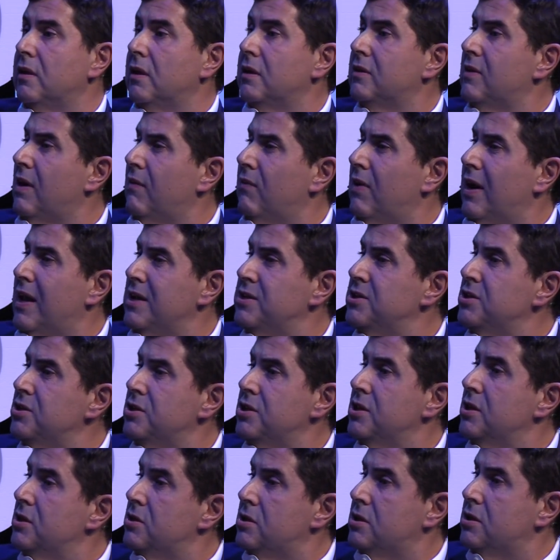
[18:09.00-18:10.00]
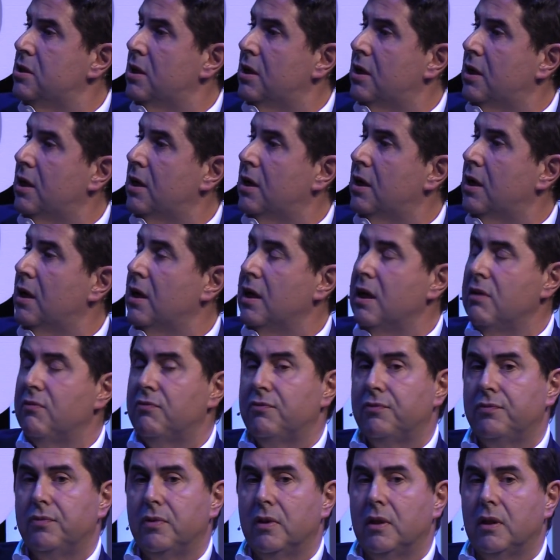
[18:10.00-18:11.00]
travel agencies,
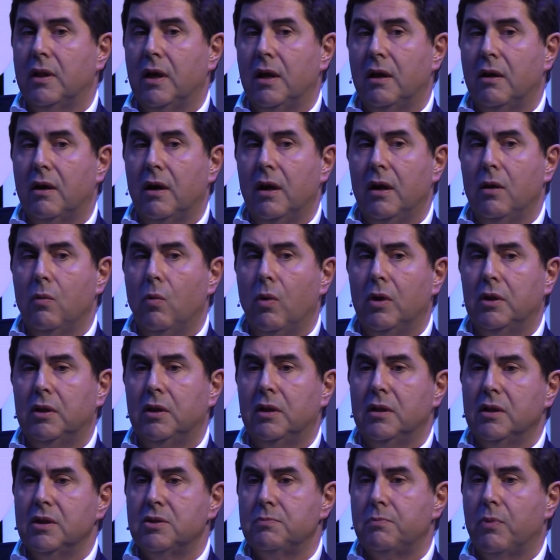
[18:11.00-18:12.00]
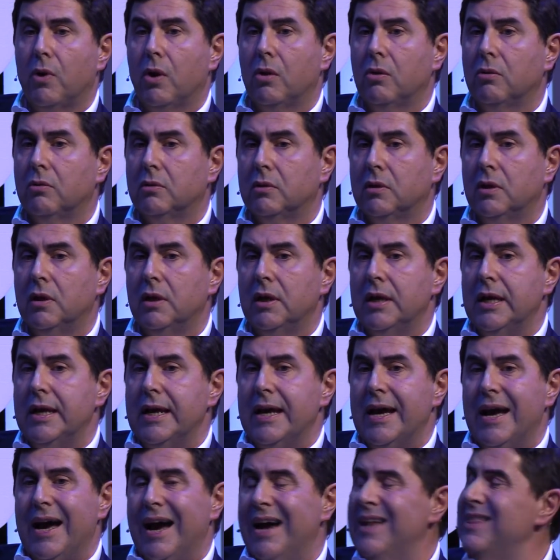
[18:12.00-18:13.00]
if they really wanted this product.
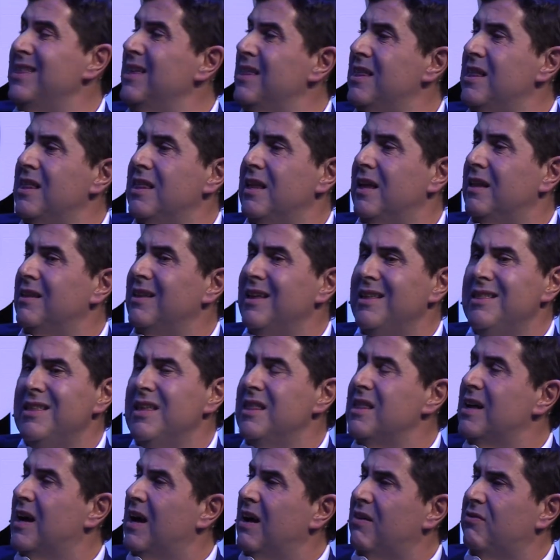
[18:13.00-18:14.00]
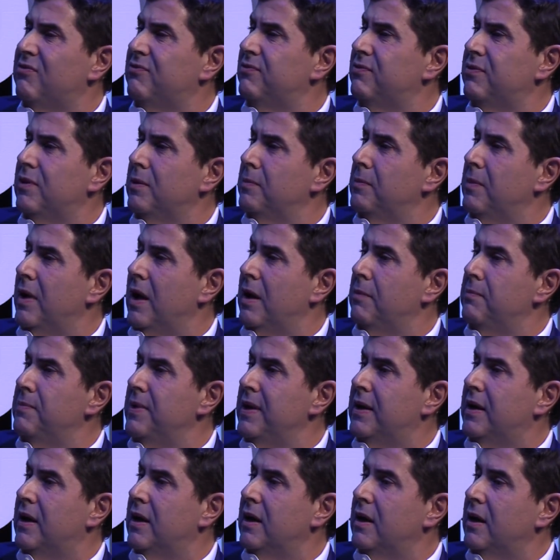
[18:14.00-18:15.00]
They didn't have a
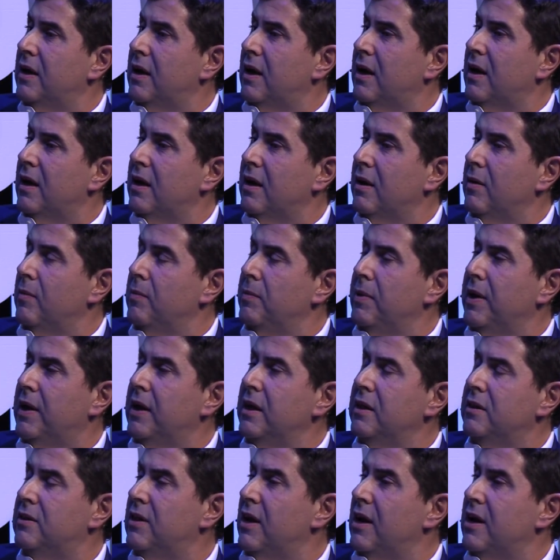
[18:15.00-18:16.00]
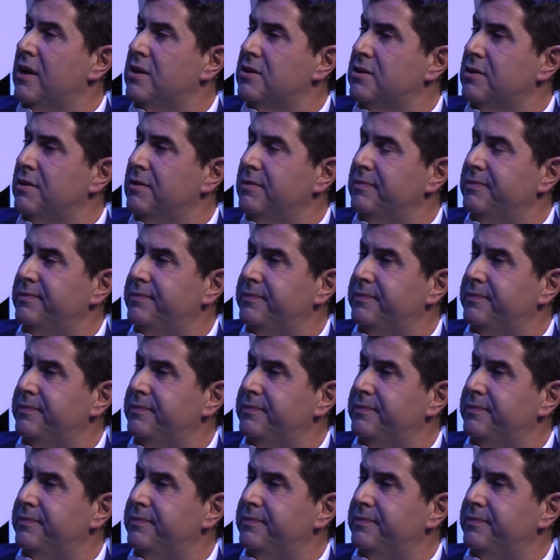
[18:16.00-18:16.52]
big interest.